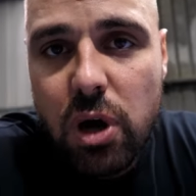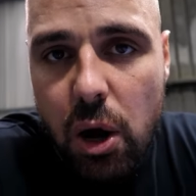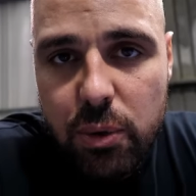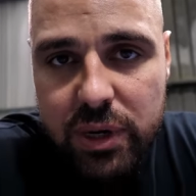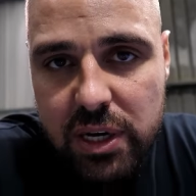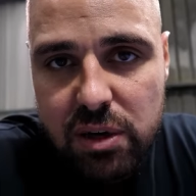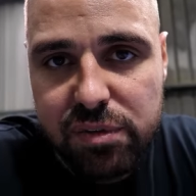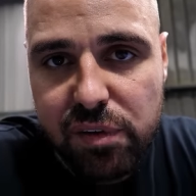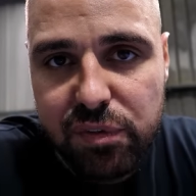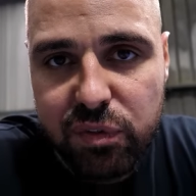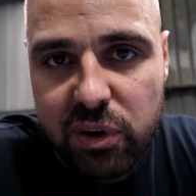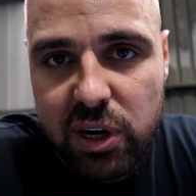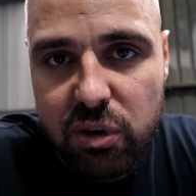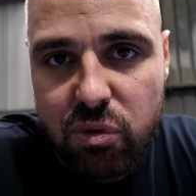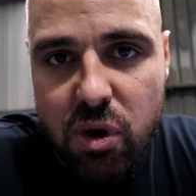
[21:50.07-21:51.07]
go and enter for
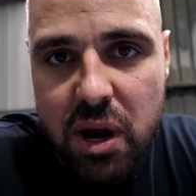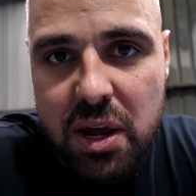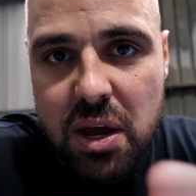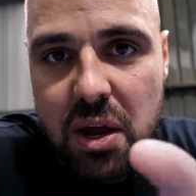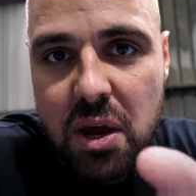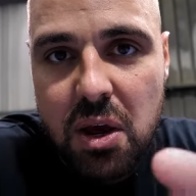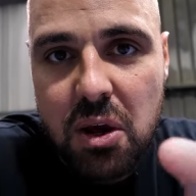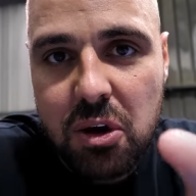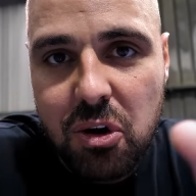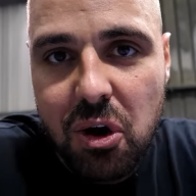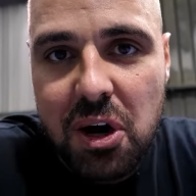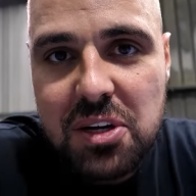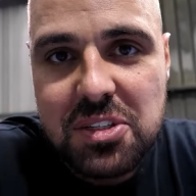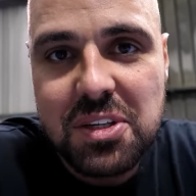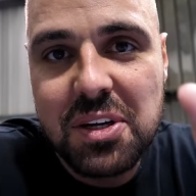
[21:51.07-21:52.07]
free, all right?
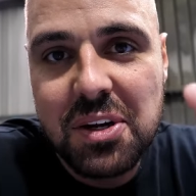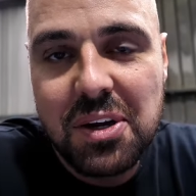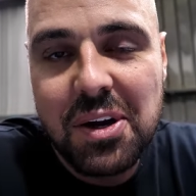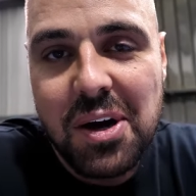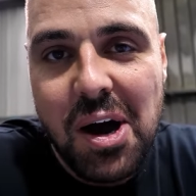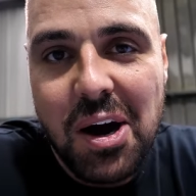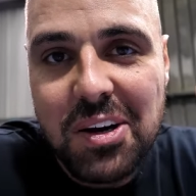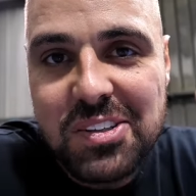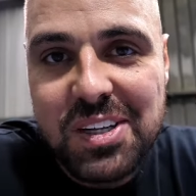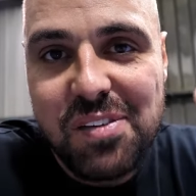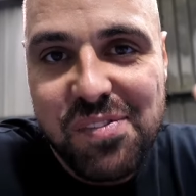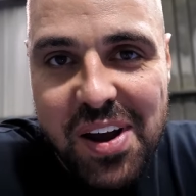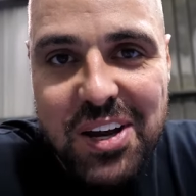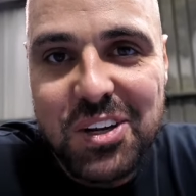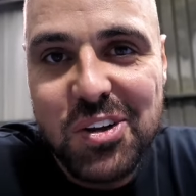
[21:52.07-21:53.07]
Guys, I'm gonna say
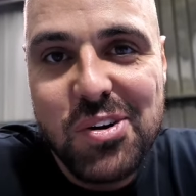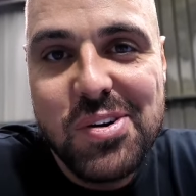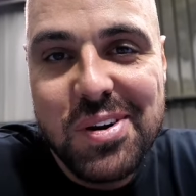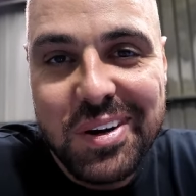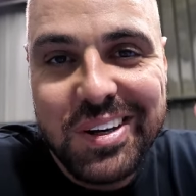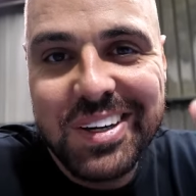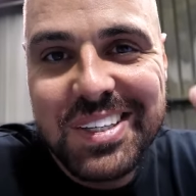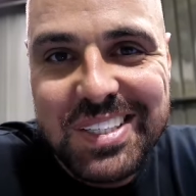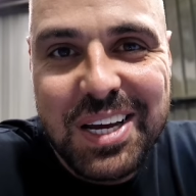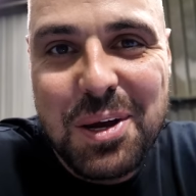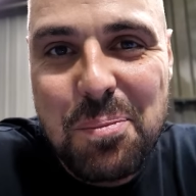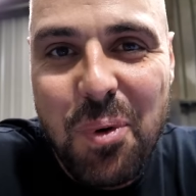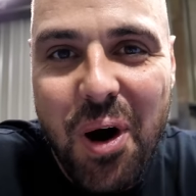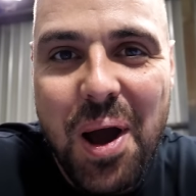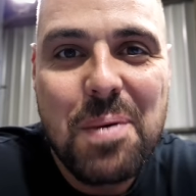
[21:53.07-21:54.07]
thank you. I'm gonna say
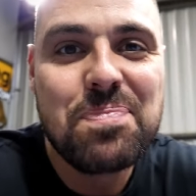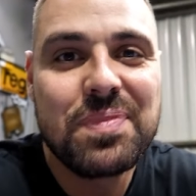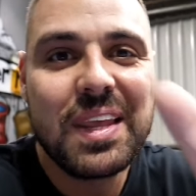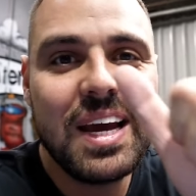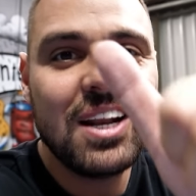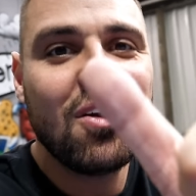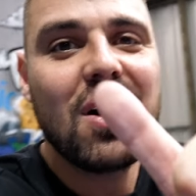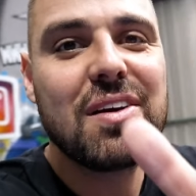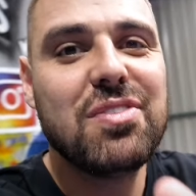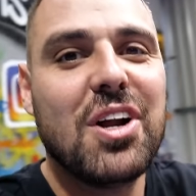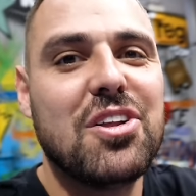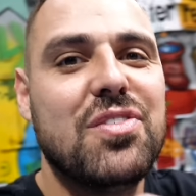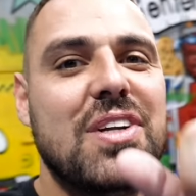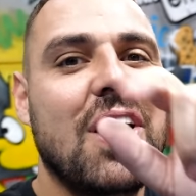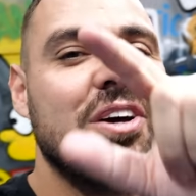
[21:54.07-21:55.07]
goodbye. Hit like if you
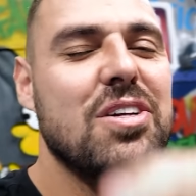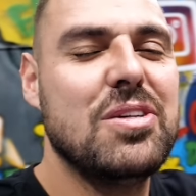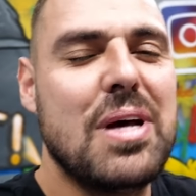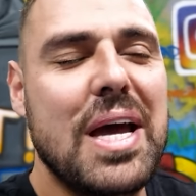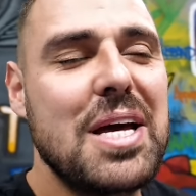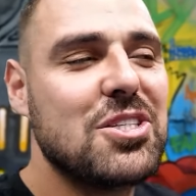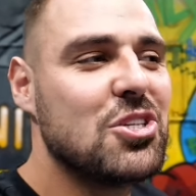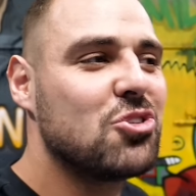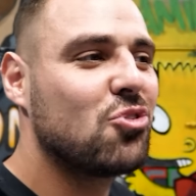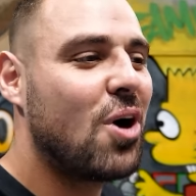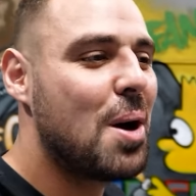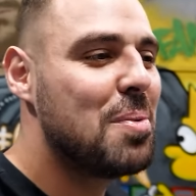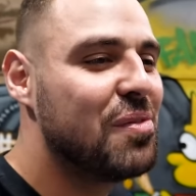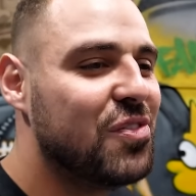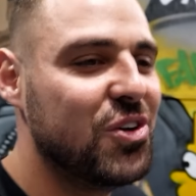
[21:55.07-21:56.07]
like this video, hit, hit
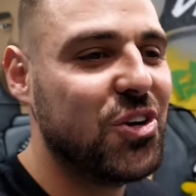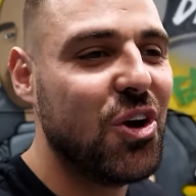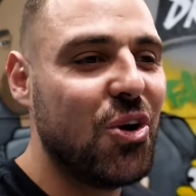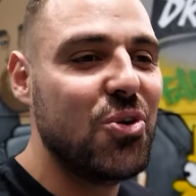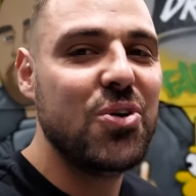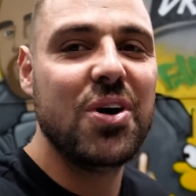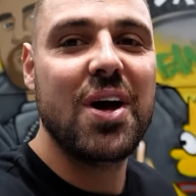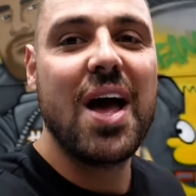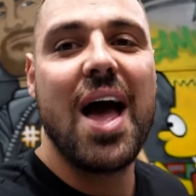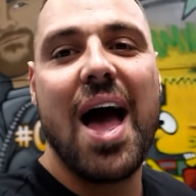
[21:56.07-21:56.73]
subscribe if you're new, and